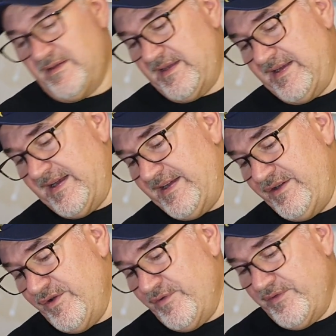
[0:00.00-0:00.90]
And I
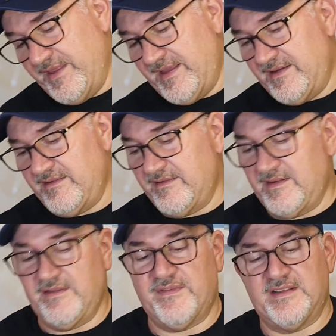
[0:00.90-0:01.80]
know that
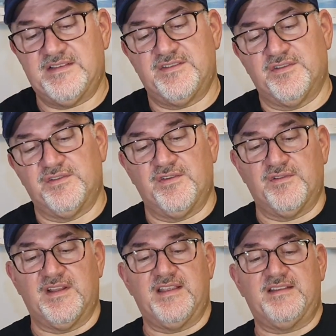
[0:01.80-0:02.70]
if I still
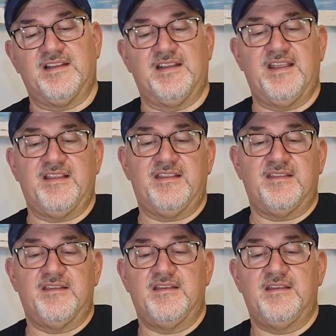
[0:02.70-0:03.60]
don't like the length,
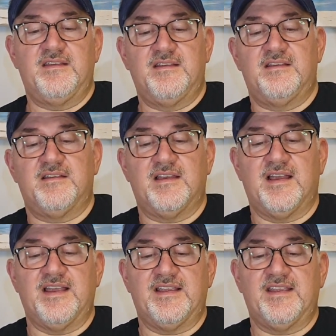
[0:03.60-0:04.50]

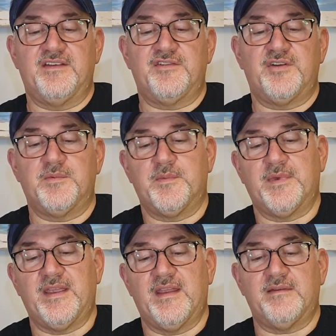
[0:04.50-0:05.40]
I can trim them
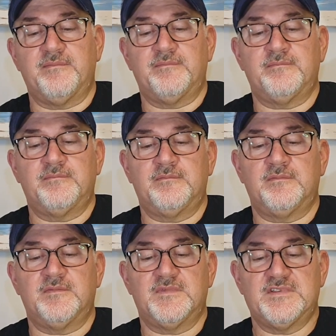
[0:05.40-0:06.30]
again.
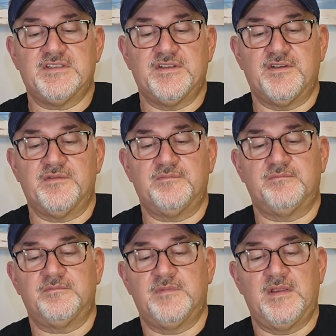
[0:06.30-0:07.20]
So,
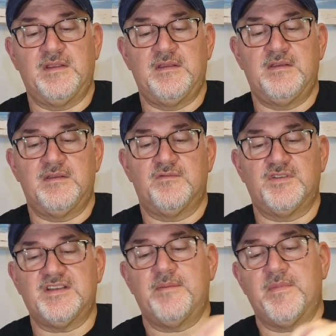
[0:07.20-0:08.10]

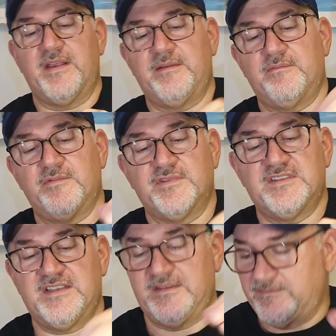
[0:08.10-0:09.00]
which I might, we'll
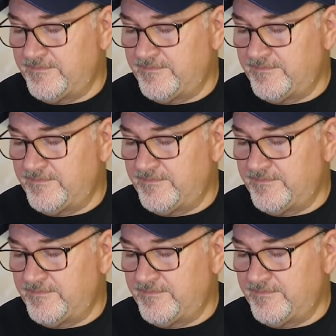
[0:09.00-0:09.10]
see.